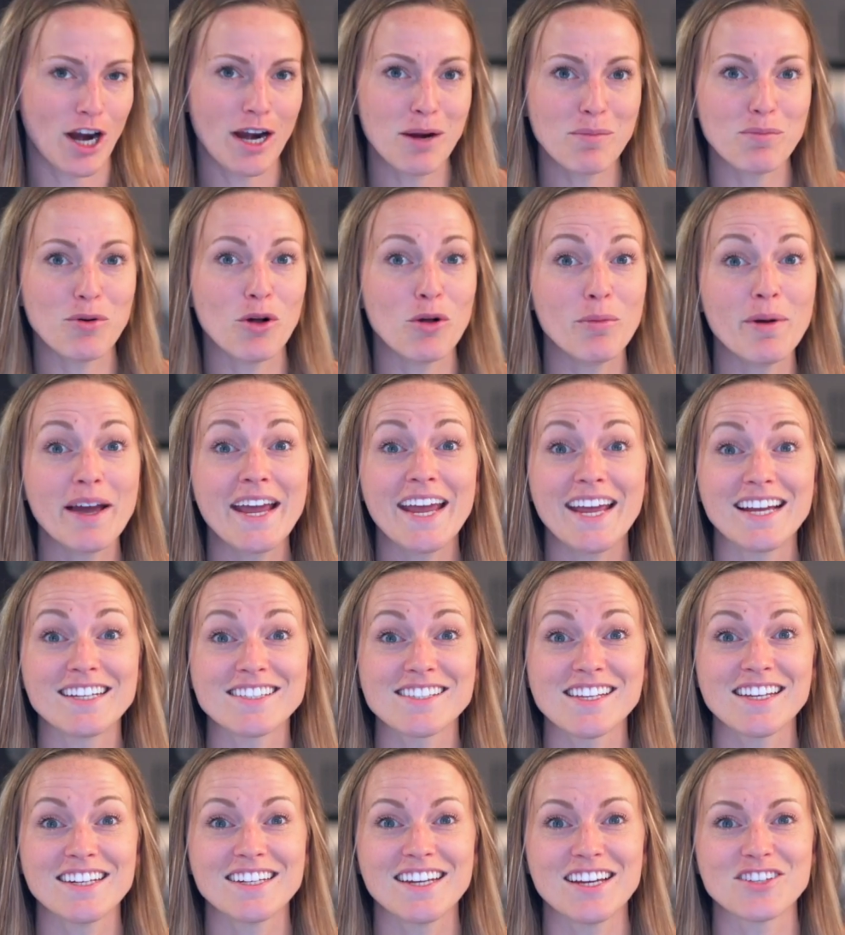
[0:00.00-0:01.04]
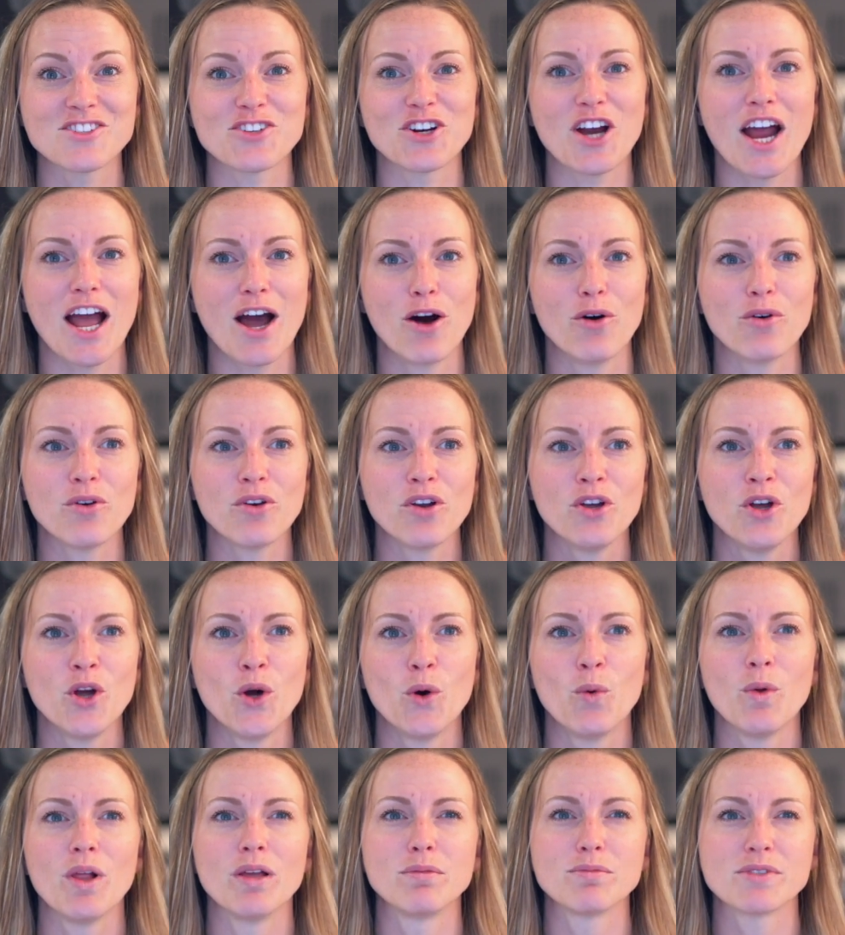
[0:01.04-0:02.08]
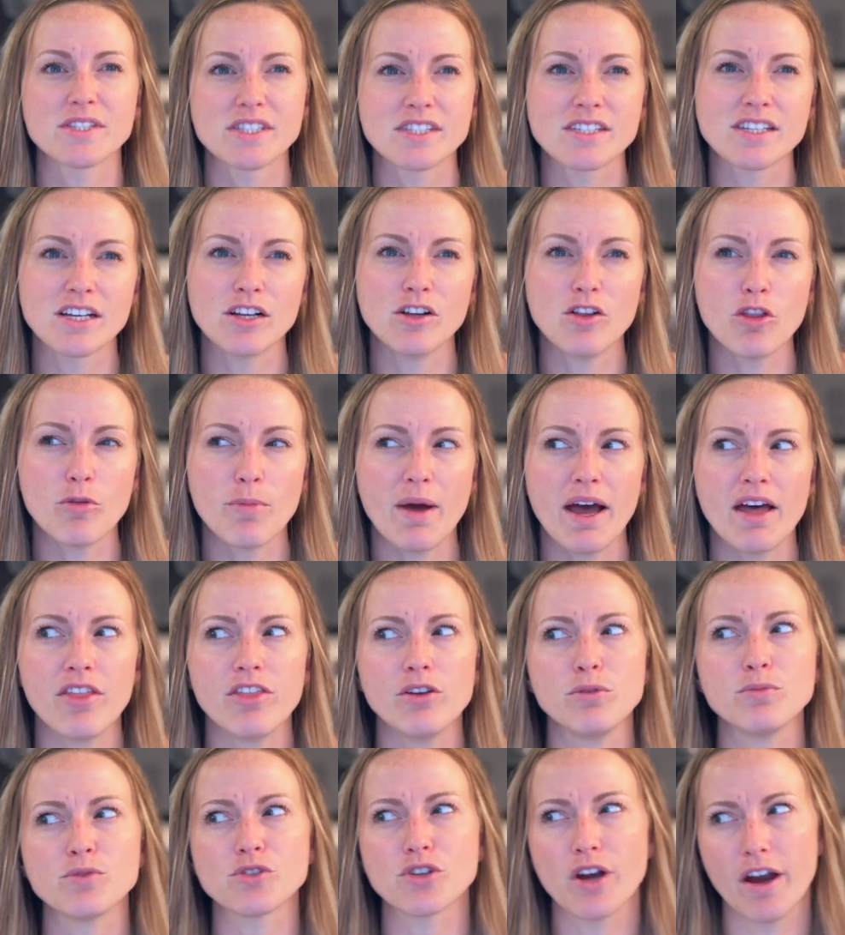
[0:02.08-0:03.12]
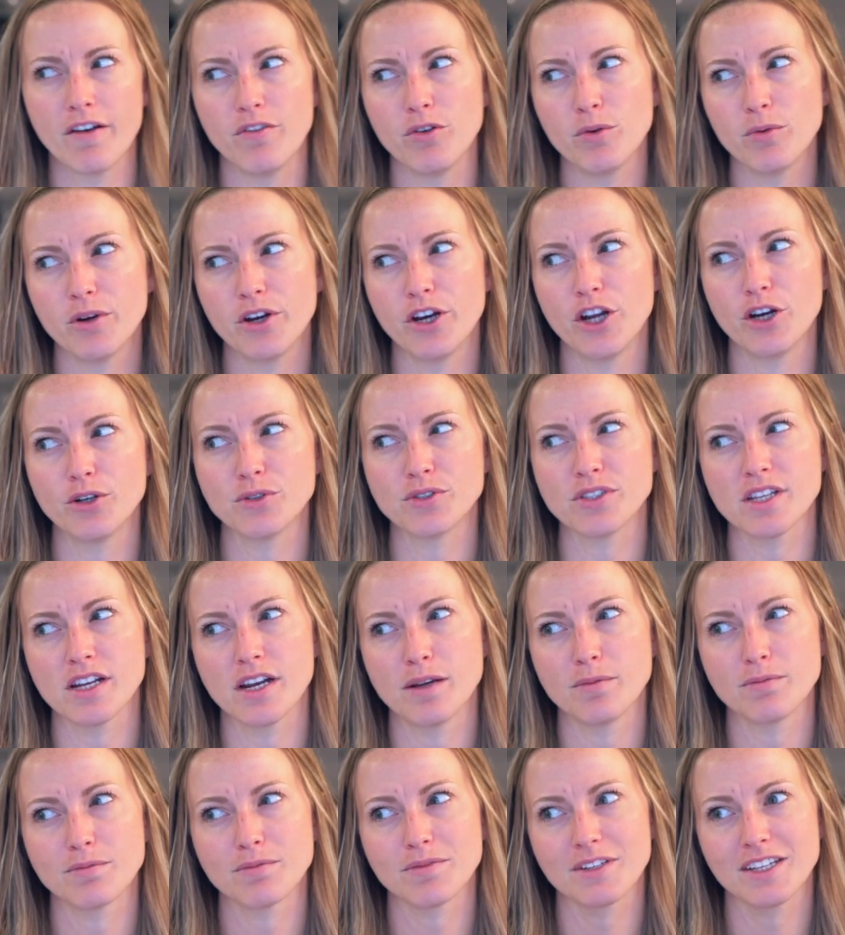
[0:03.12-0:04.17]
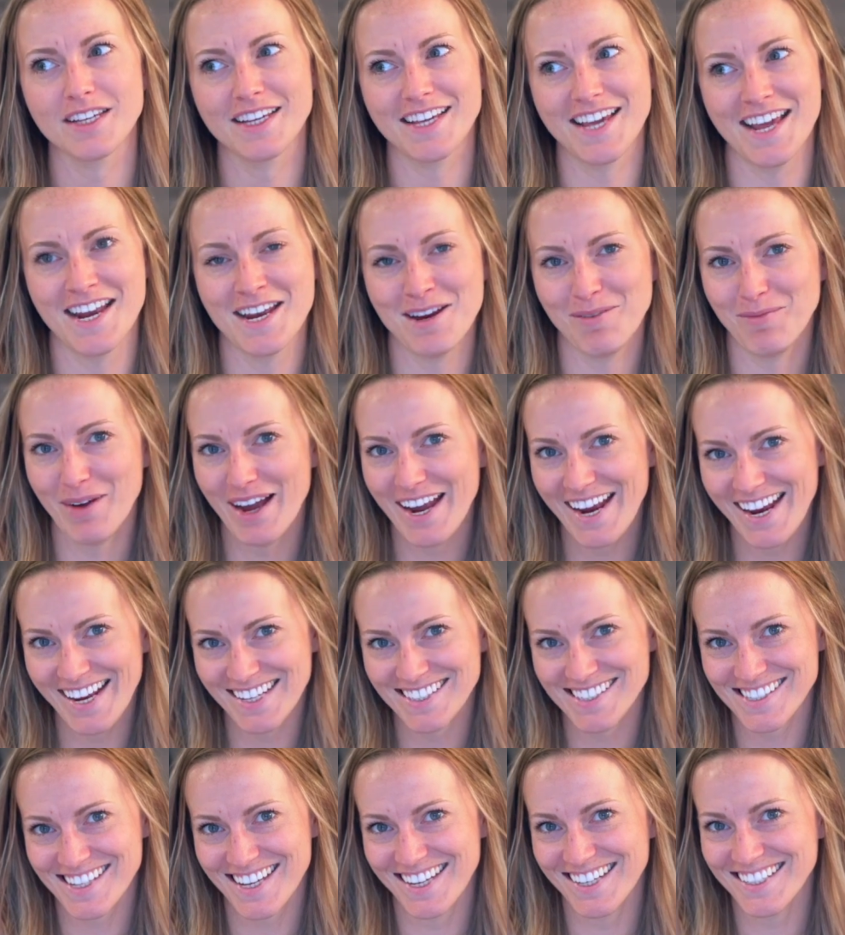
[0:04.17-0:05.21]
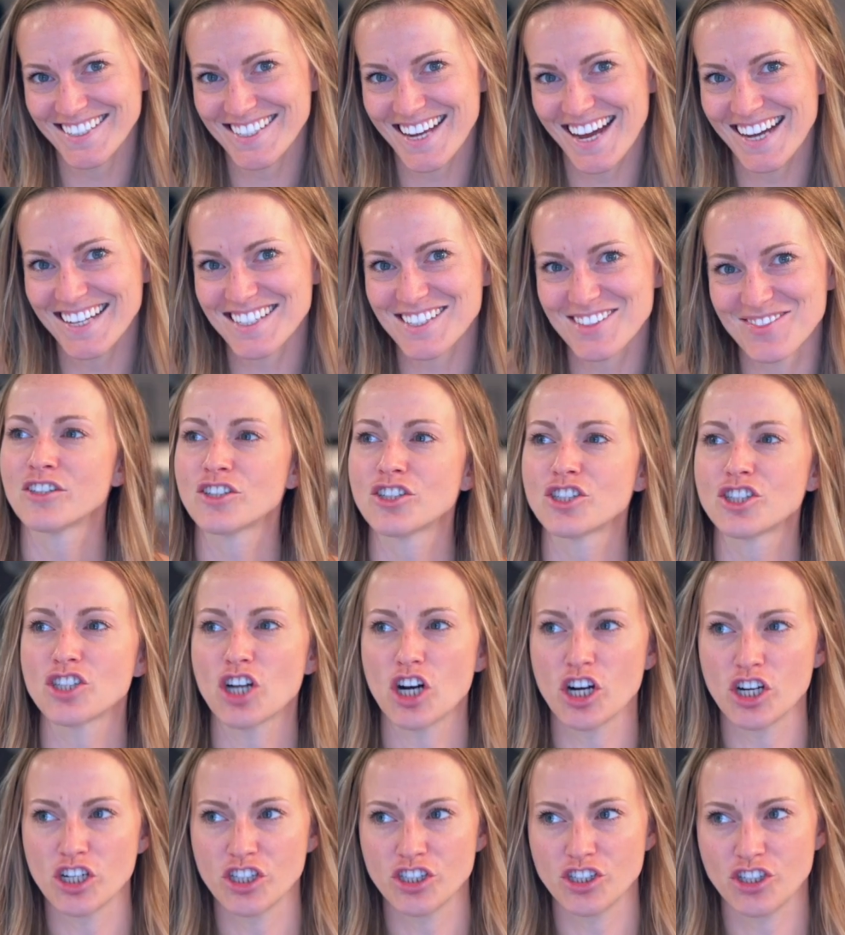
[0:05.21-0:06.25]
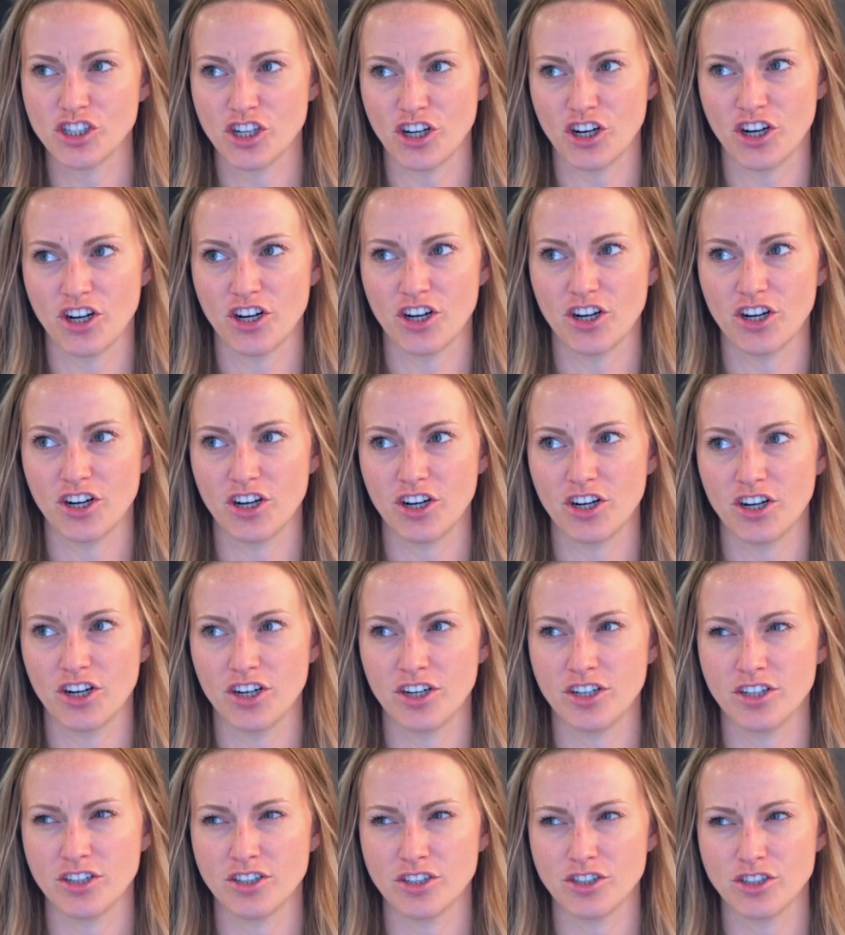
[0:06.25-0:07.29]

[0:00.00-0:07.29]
Trying to pull my hand sanitizer out while I'm still in the bathroom so everyone knows that I'm getting my hand sanitized. Charger?